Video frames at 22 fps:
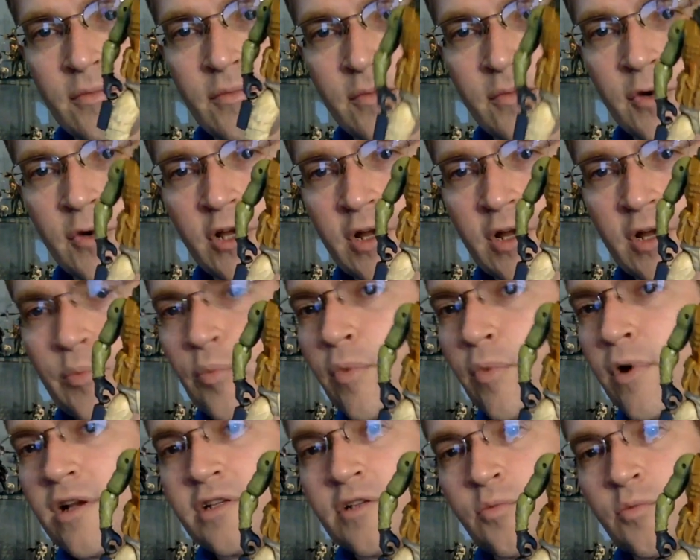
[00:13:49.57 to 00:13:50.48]
But a
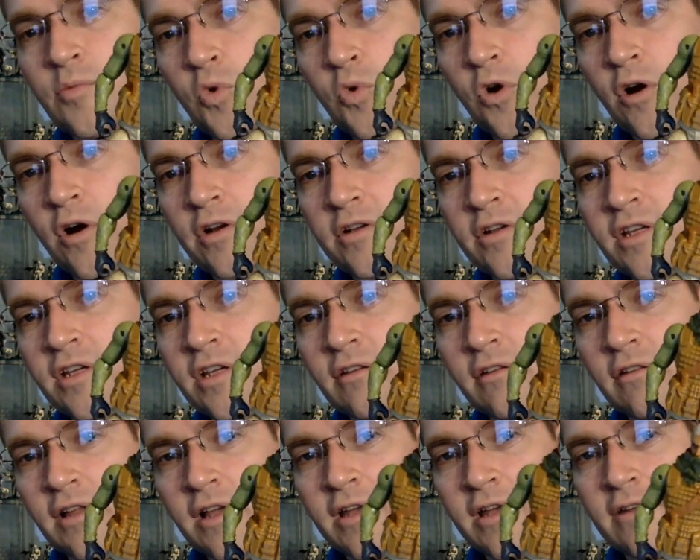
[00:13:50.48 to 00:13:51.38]
much more
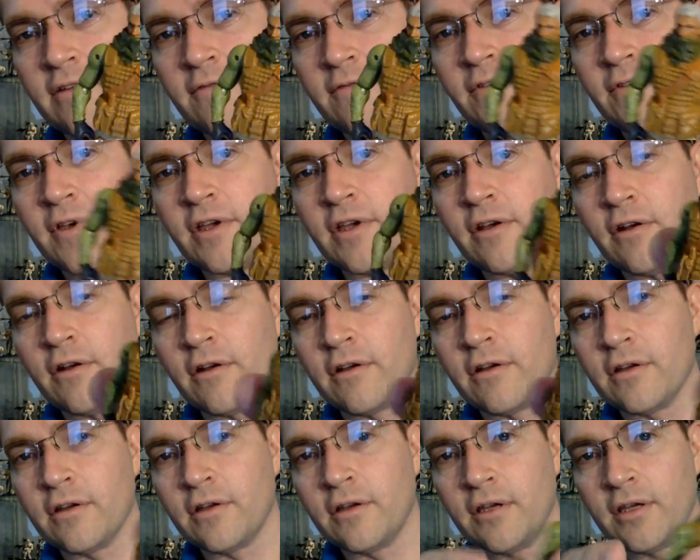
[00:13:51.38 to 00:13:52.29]
articulated figure
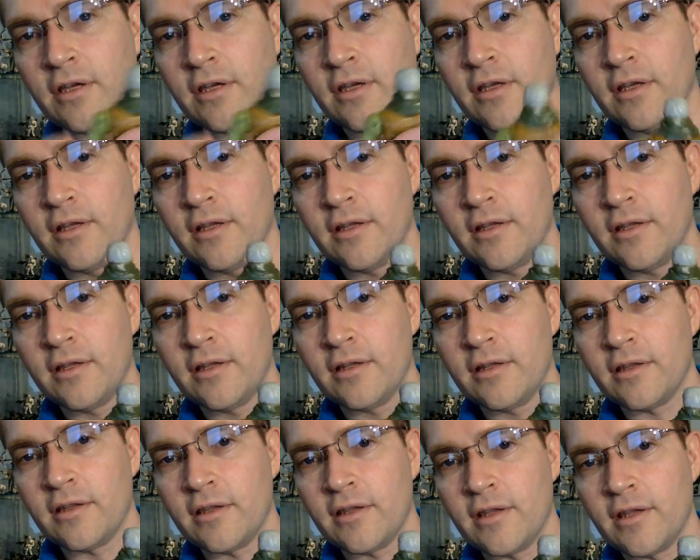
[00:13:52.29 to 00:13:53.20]

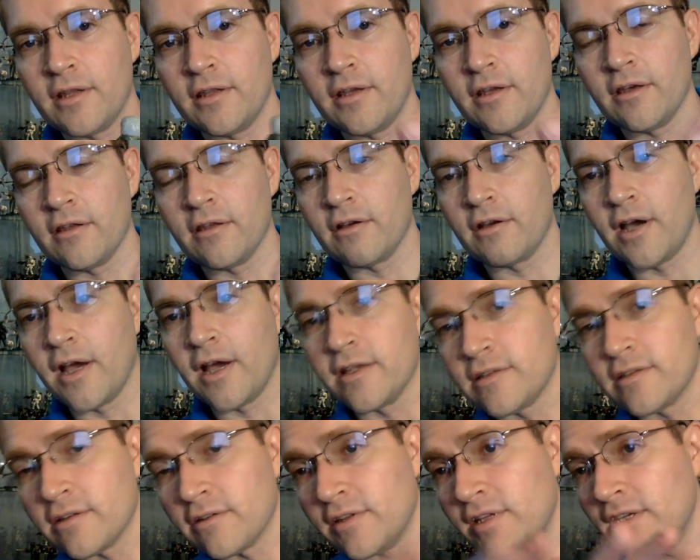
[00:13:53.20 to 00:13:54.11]
than the other guy.
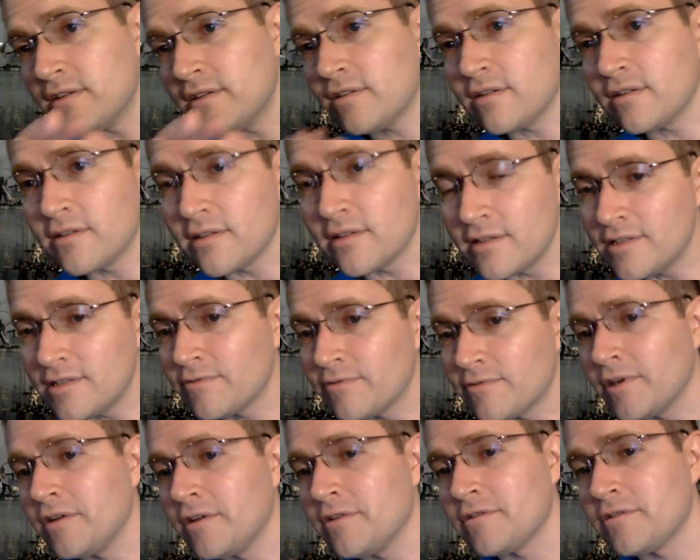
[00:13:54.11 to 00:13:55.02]
So these
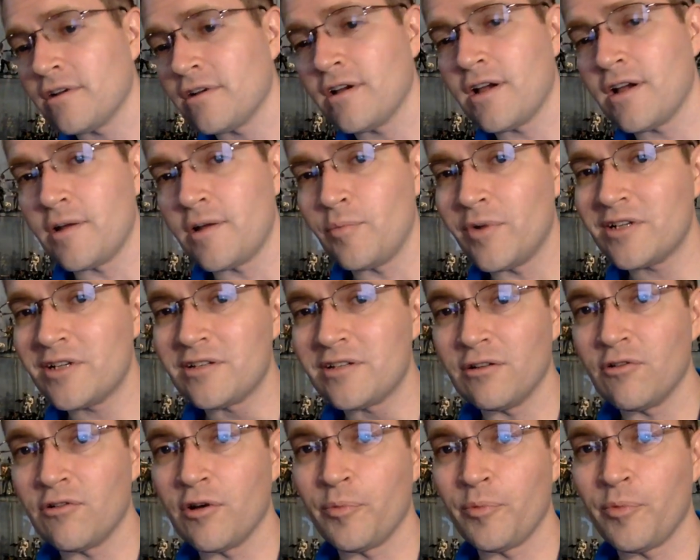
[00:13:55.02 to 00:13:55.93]
figures are at a much
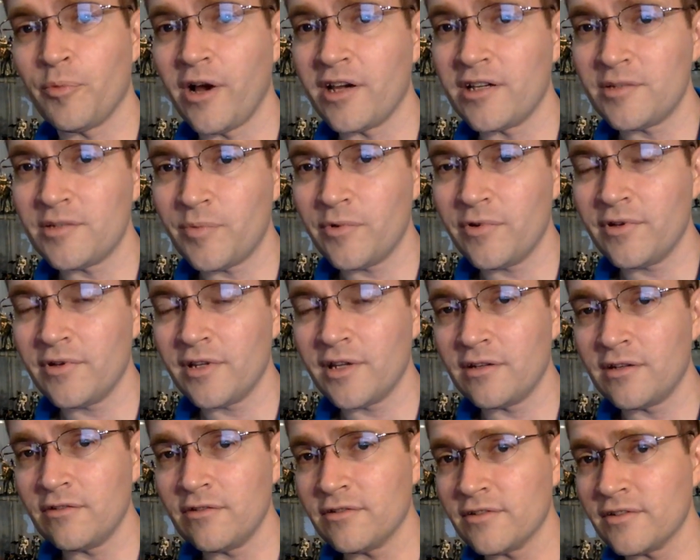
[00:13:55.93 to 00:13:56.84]
lower price point
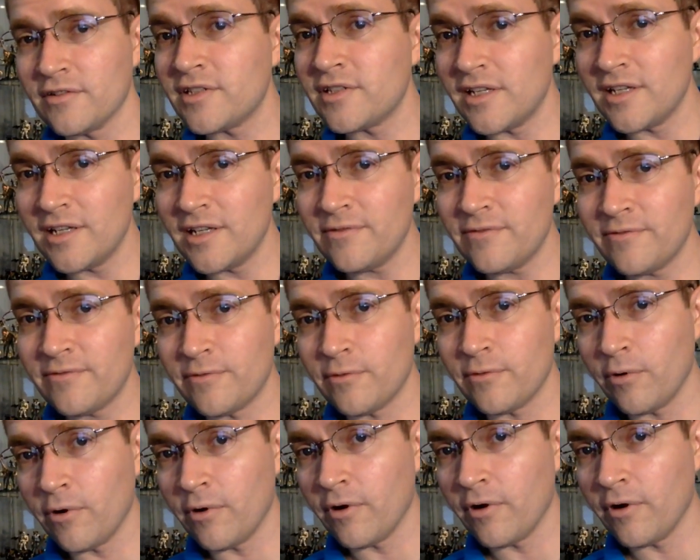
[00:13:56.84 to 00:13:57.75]
than you'll see
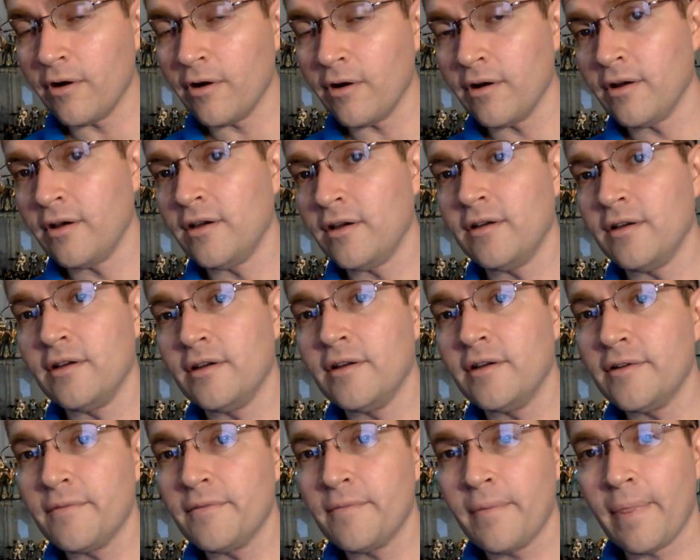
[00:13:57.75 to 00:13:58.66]
for
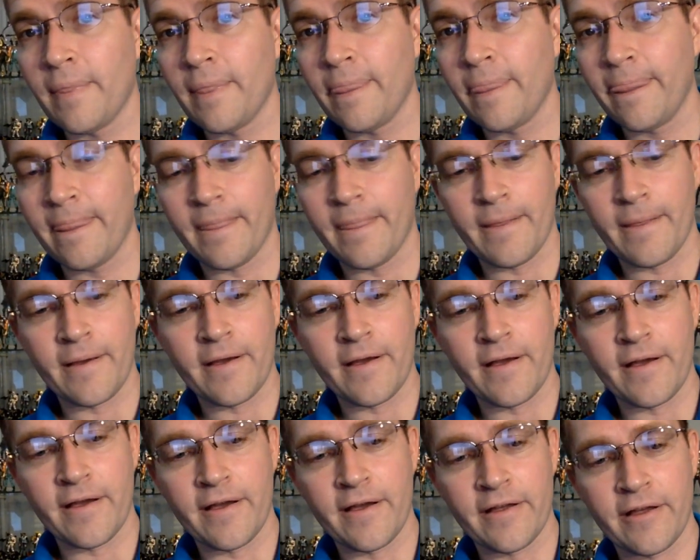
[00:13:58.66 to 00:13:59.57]

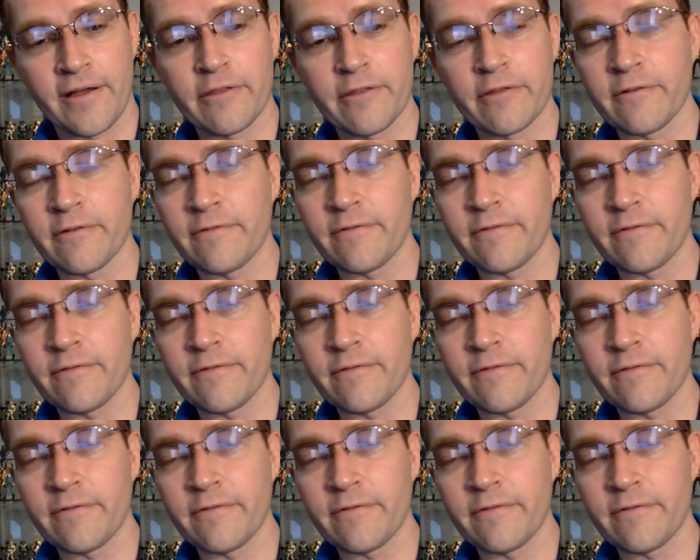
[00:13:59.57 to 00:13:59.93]
other